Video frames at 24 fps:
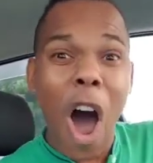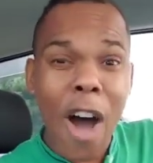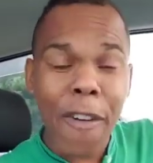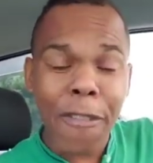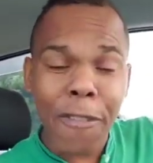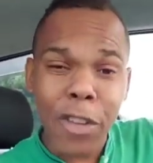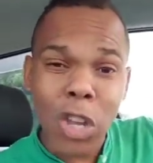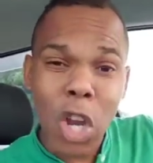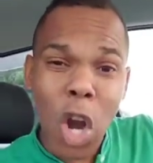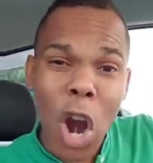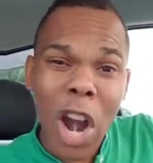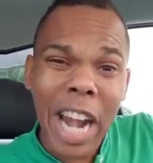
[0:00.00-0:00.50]

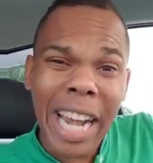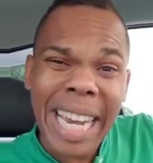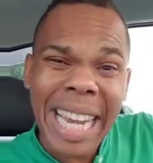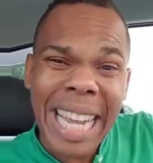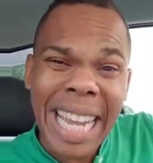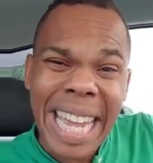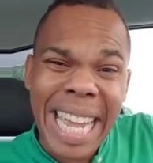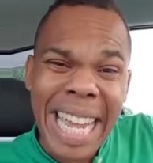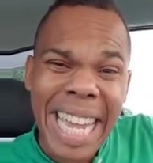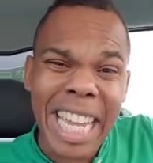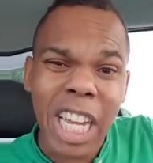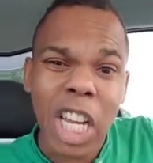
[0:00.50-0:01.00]
of your
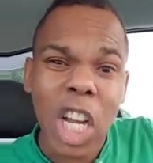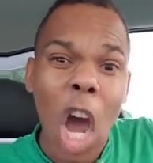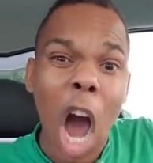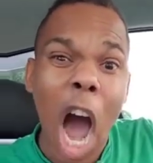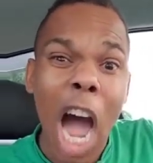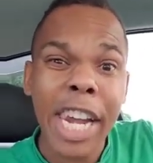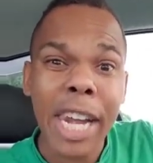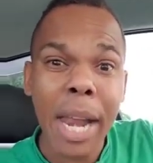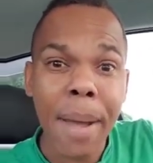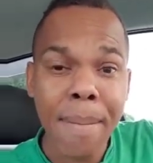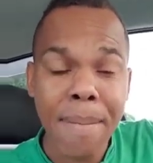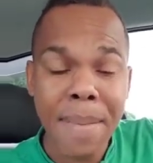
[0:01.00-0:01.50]

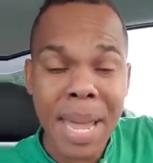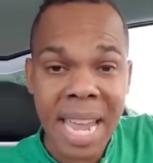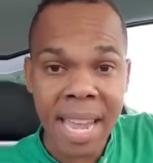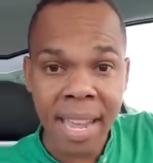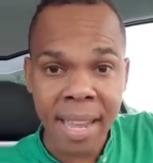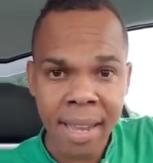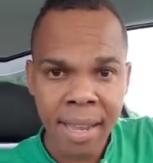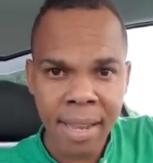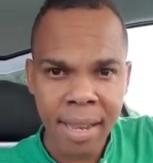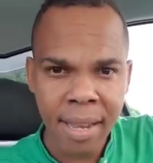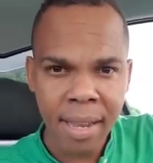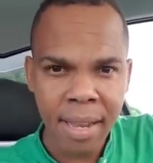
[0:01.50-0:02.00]

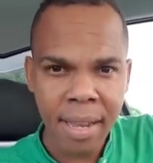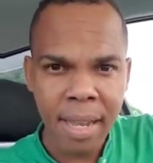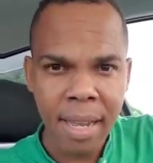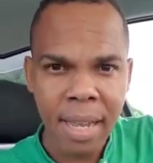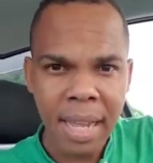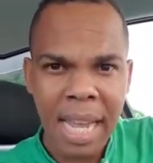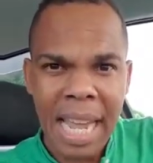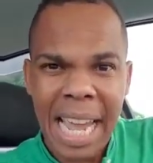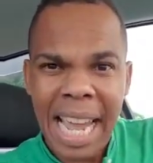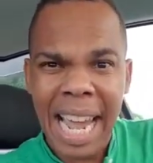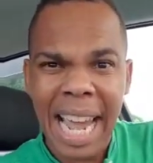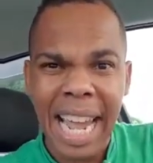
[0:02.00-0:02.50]
economy
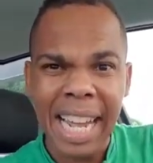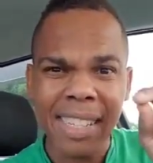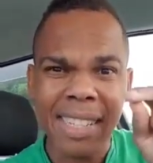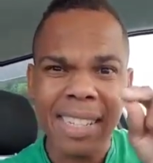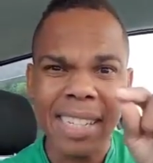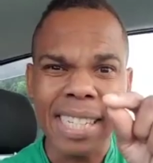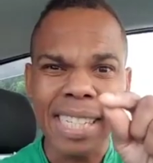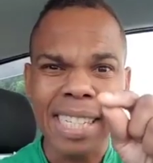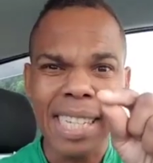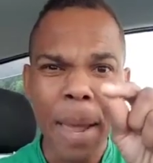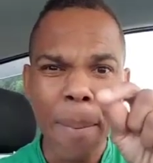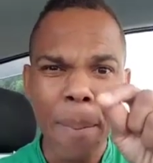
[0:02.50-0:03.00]

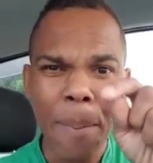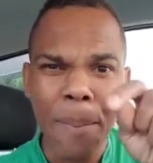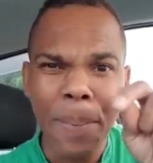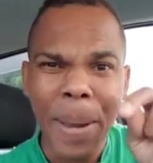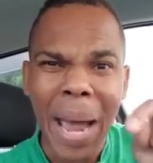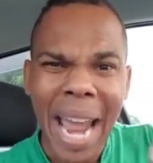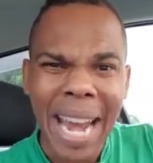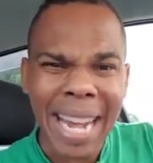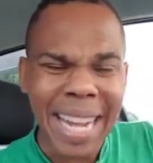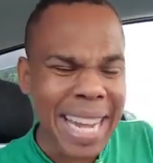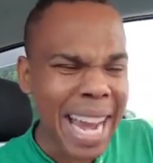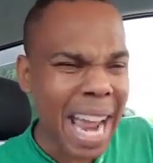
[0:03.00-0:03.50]
is
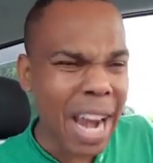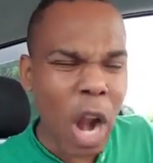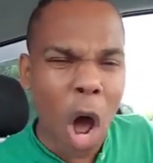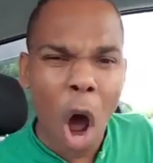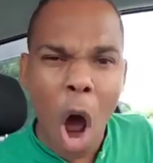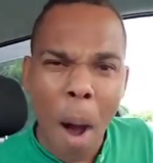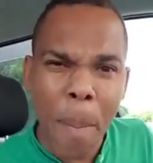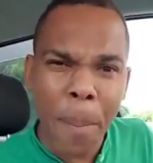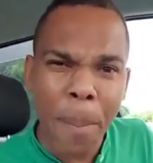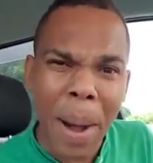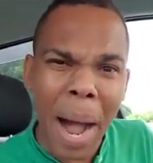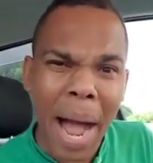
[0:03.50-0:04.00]
dependent
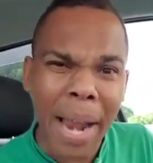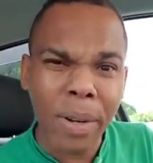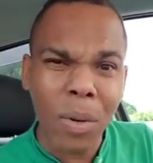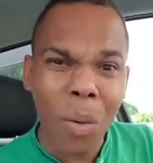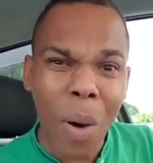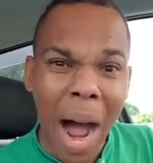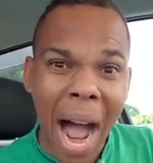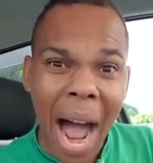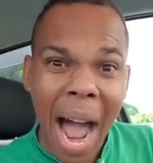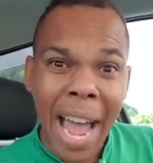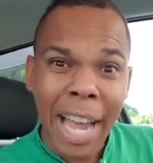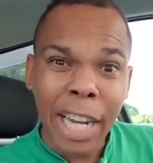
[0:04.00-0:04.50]

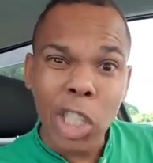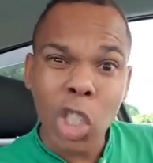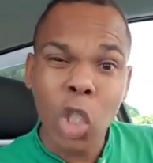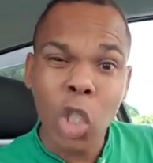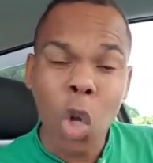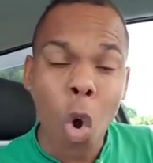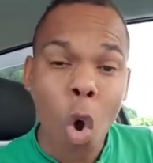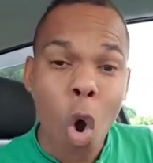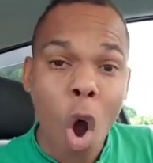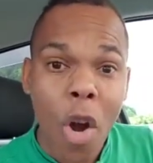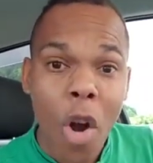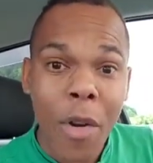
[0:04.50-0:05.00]
upon what?
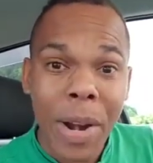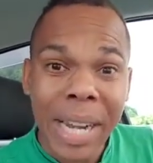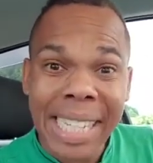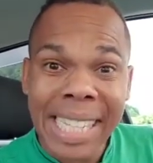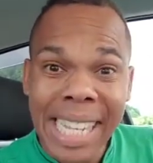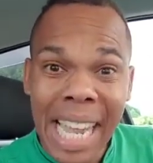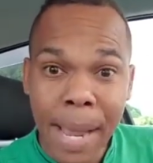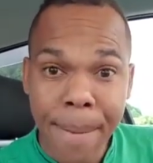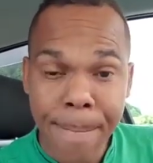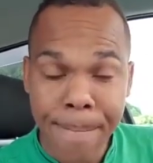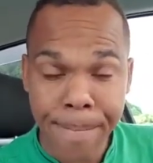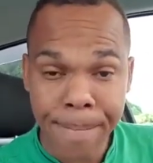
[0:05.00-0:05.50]

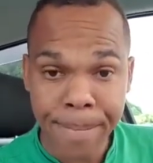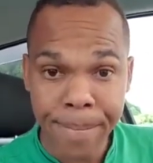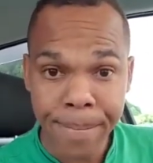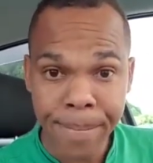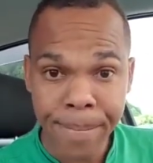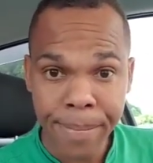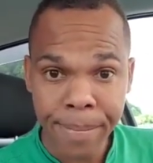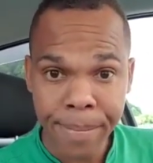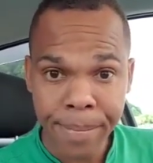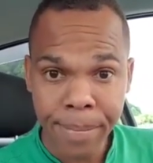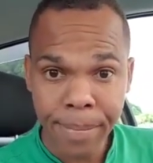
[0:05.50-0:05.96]
Tourism.